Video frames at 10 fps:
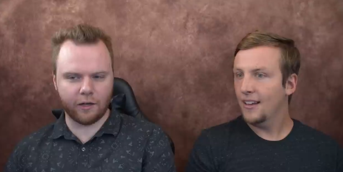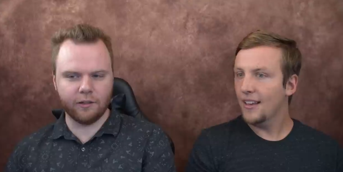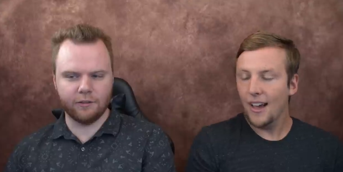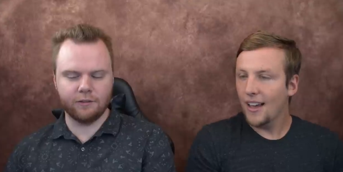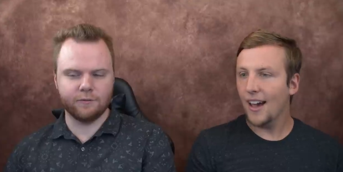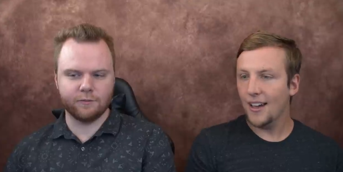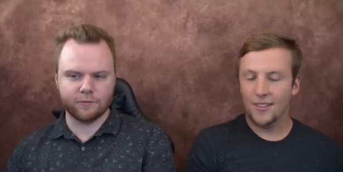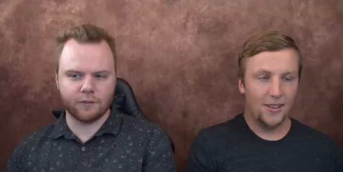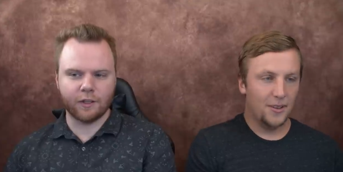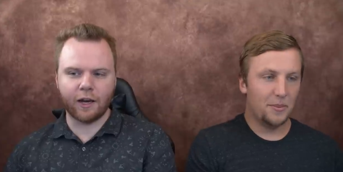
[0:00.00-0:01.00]
Speaker 1: huh. Yeah, yeah.
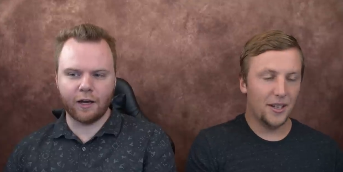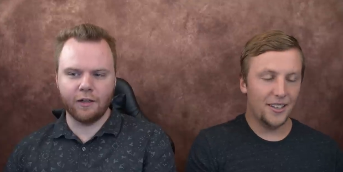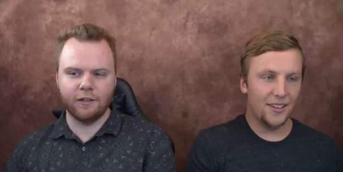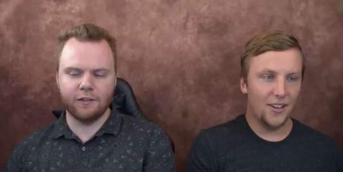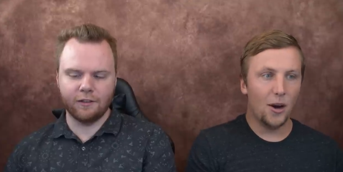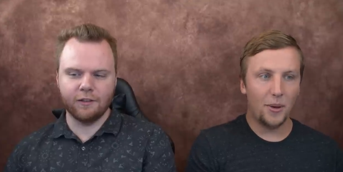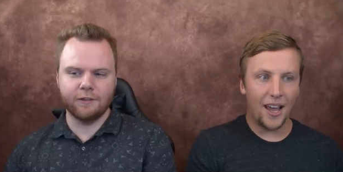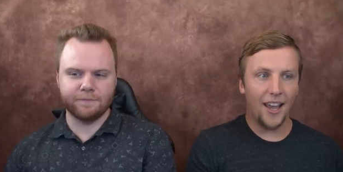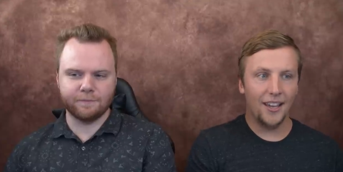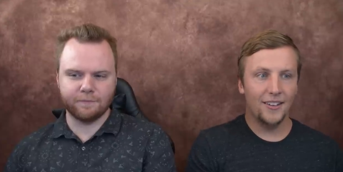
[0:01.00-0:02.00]
Speaker 2: Yeah. But
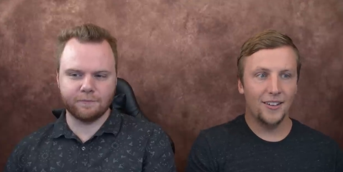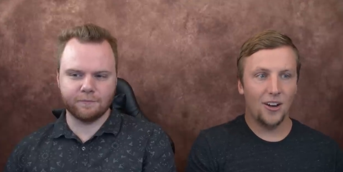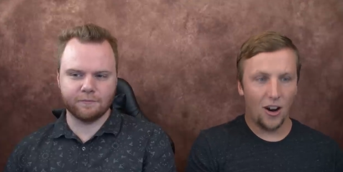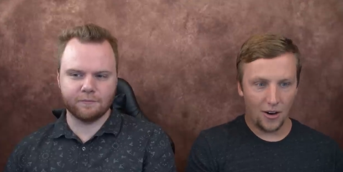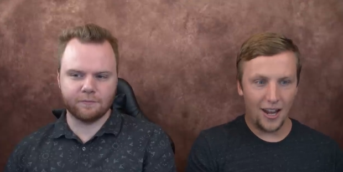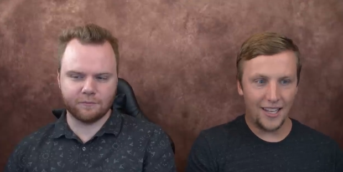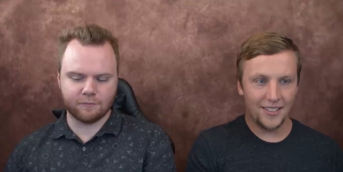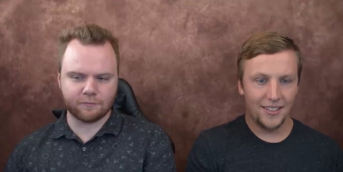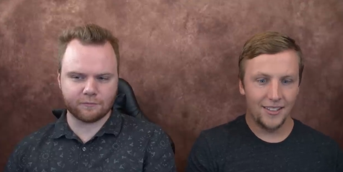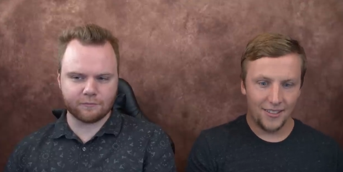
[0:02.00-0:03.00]
okay. All
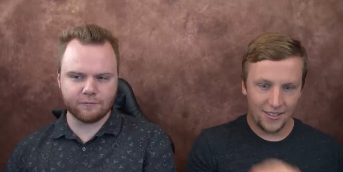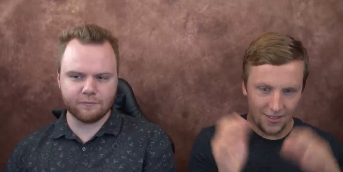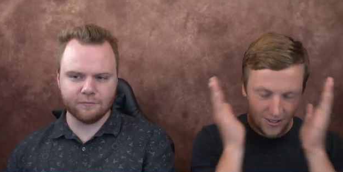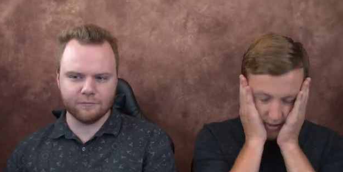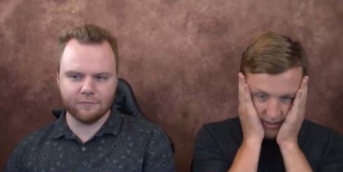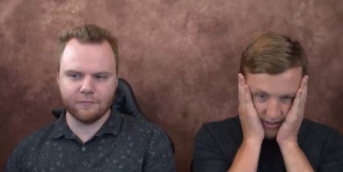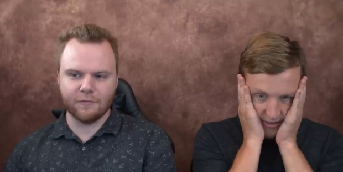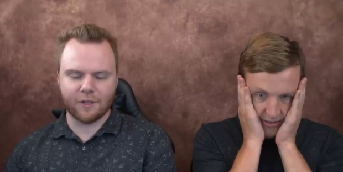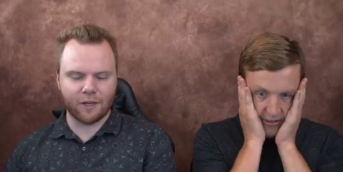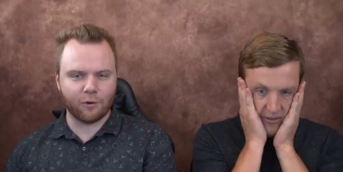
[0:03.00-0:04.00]
right.
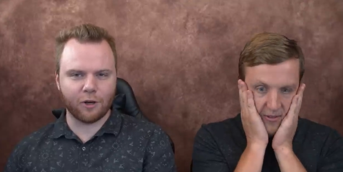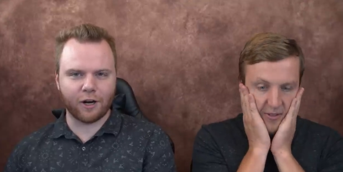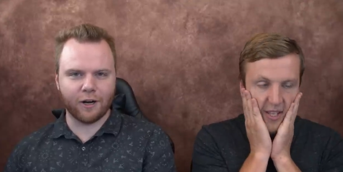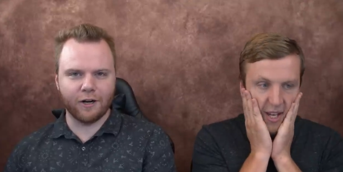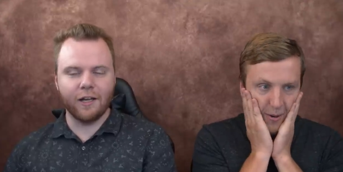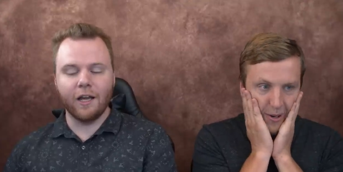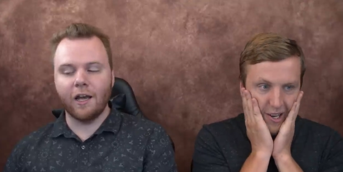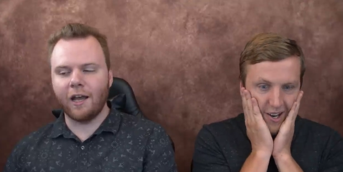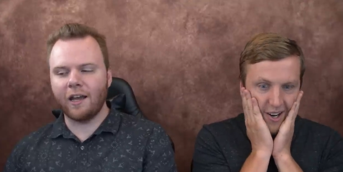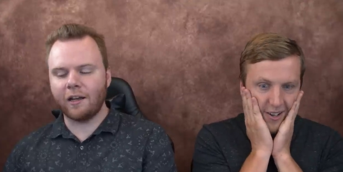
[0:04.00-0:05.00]
Speaker 1: Here we are. Here
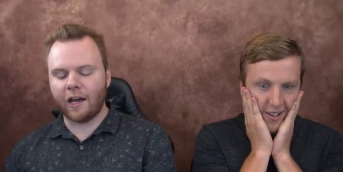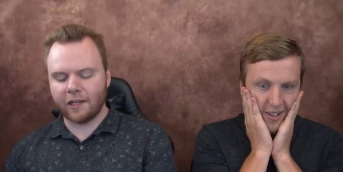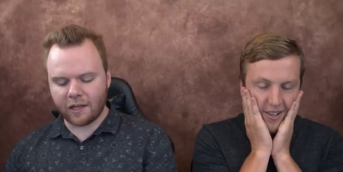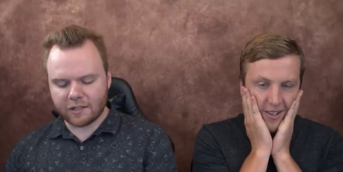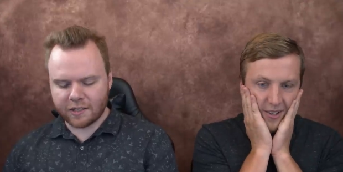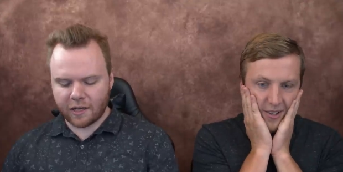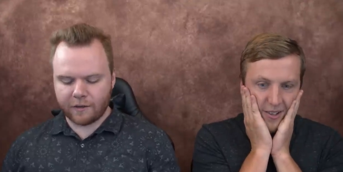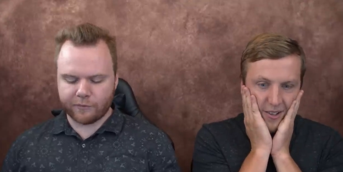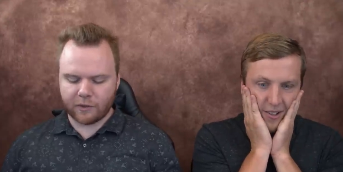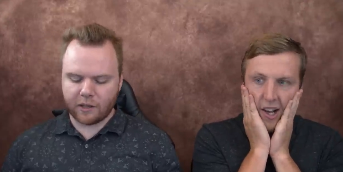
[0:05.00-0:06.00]
we are. And I gotta
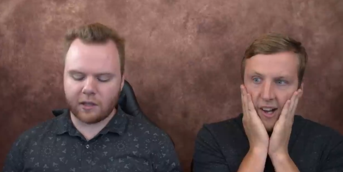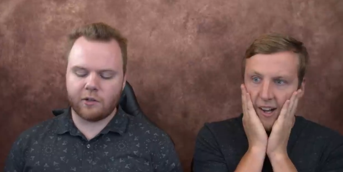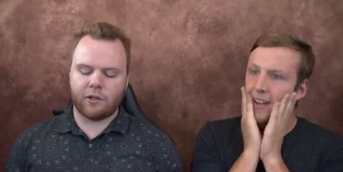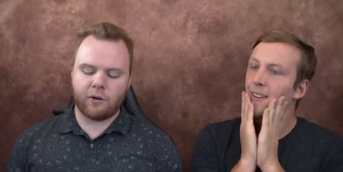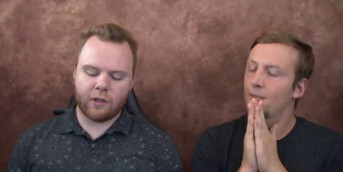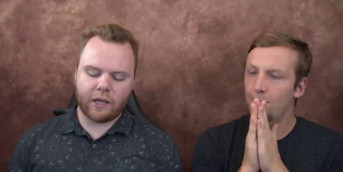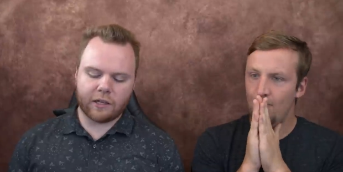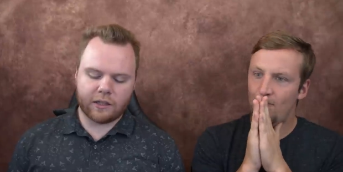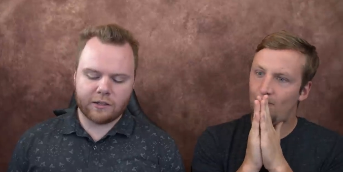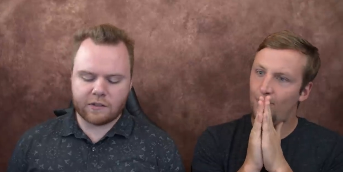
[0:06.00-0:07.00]
say, uh-huh. there there are a
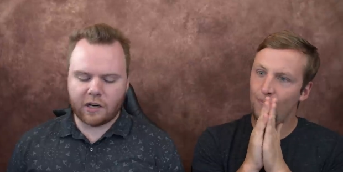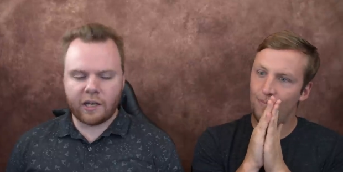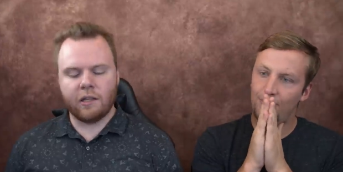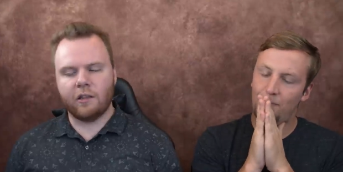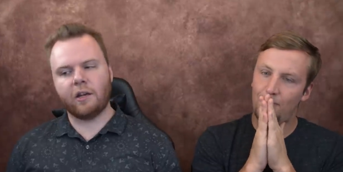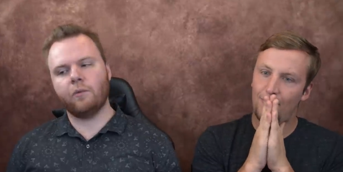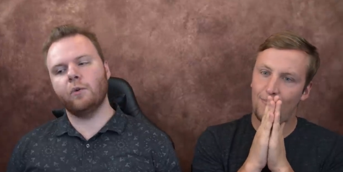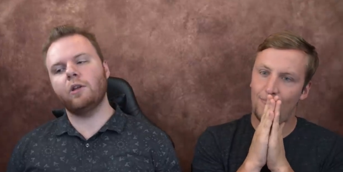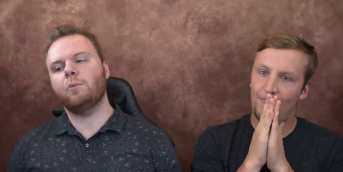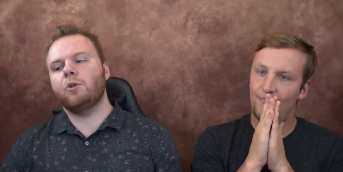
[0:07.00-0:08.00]
lot of things that I that I
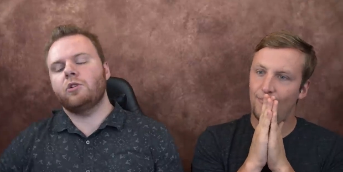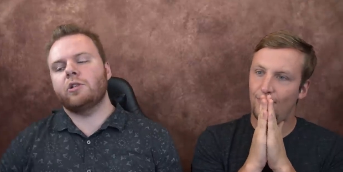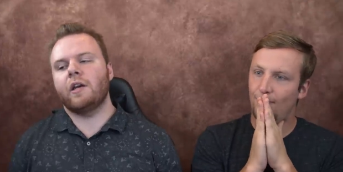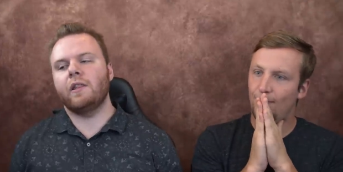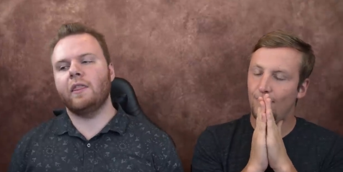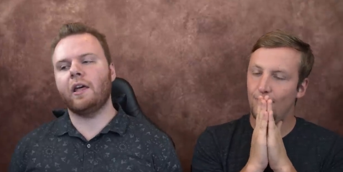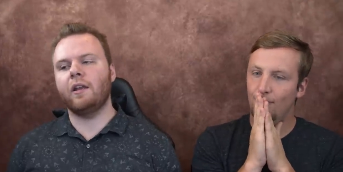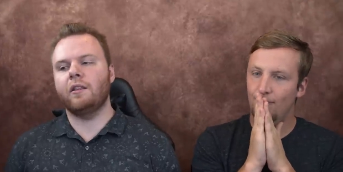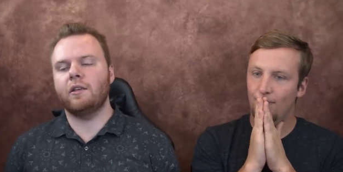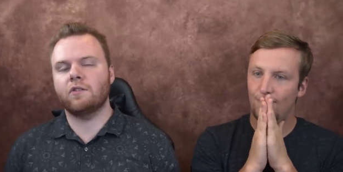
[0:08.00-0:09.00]
really appreciate
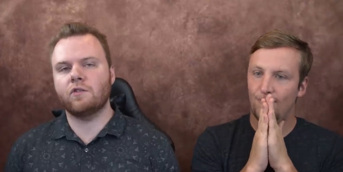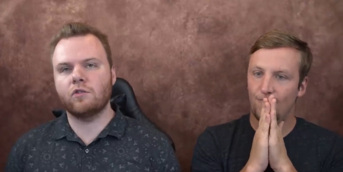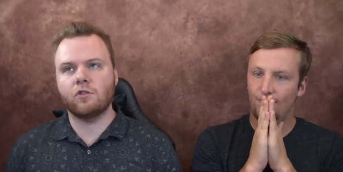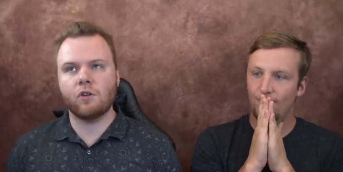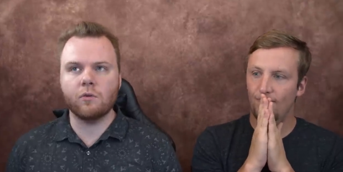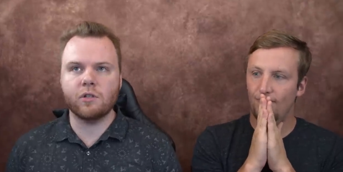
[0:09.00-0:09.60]
that this show